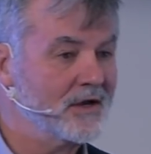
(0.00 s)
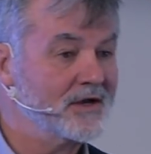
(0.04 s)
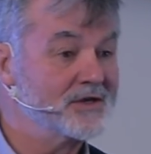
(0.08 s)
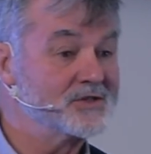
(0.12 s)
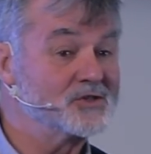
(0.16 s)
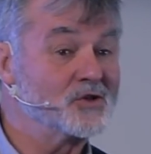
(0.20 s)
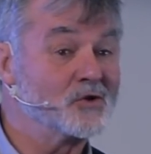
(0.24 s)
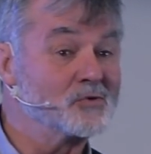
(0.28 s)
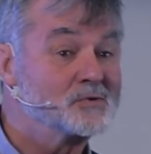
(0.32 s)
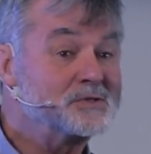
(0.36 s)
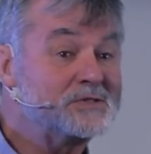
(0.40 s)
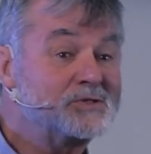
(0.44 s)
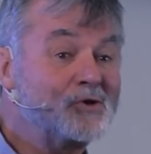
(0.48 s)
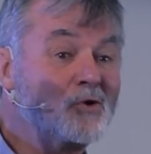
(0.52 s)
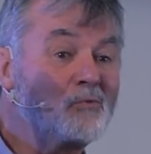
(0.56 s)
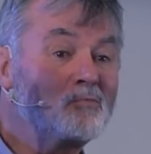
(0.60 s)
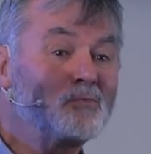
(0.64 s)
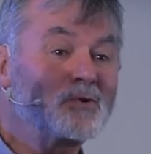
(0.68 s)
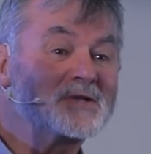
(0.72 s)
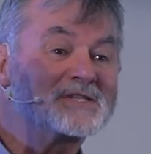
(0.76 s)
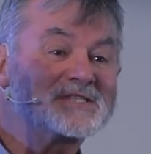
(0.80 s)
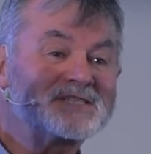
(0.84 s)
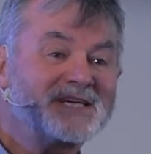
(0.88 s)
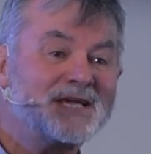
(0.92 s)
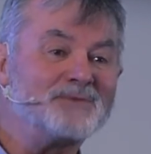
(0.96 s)
So there was no
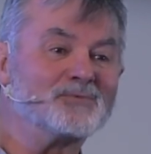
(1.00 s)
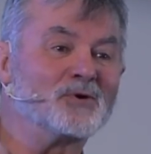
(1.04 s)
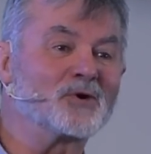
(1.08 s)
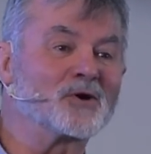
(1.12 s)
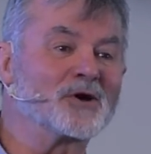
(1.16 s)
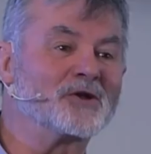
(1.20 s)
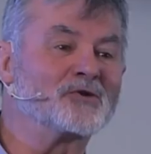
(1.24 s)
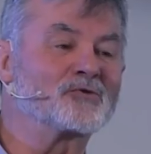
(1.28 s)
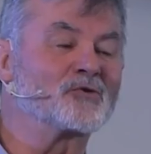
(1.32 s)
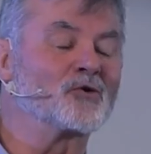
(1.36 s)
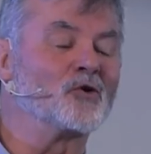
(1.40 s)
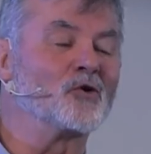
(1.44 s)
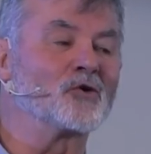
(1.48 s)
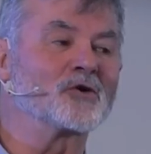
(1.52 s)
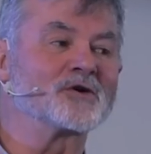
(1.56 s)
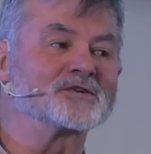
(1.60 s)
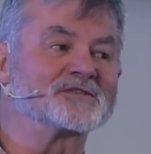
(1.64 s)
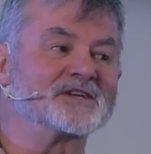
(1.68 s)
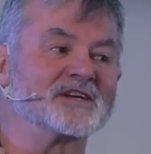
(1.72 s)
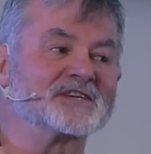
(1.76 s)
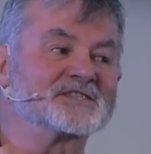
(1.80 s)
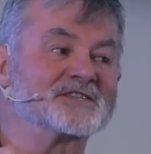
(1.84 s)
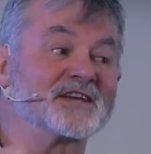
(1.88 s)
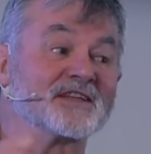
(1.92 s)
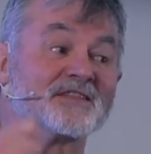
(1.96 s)
placebo control because
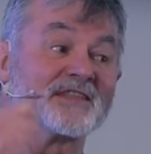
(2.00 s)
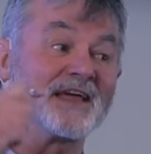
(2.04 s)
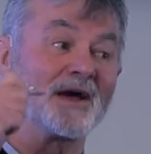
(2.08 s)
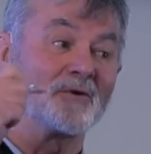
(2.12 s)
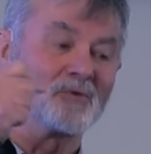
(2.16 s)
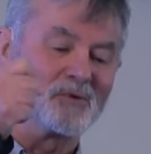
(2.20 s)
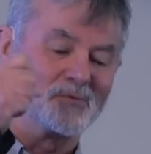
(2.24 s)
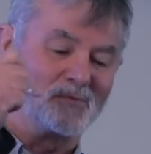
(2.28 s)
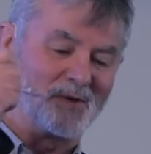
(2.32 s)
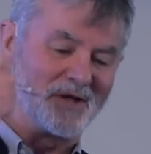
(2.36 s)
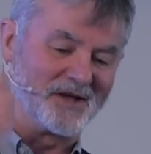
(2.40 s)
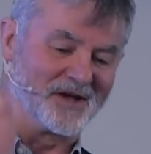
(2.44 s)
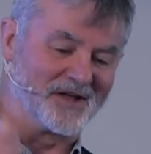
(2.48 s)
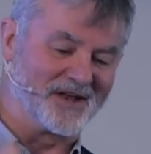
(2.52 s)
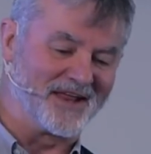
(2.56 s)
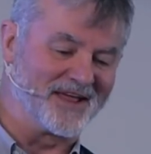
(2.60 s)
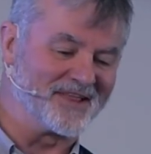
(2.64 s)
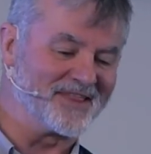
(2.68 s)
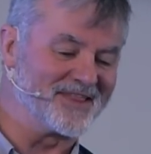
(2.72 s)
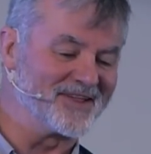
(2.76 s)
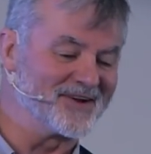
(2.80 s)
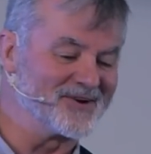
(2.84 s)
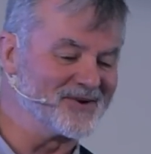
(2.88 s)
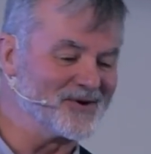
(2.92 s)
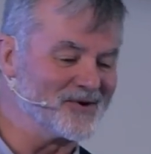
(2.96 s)
they said that would be
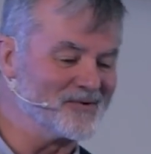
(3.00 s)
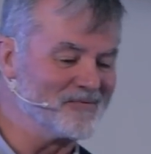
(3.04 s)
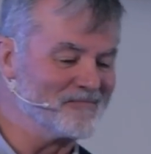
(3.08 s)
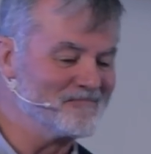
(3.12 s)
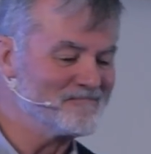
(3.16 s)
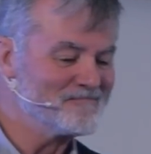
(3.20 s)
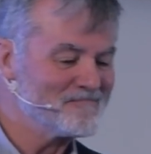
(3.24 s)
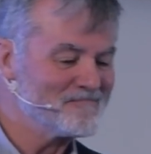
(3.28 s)
unethical.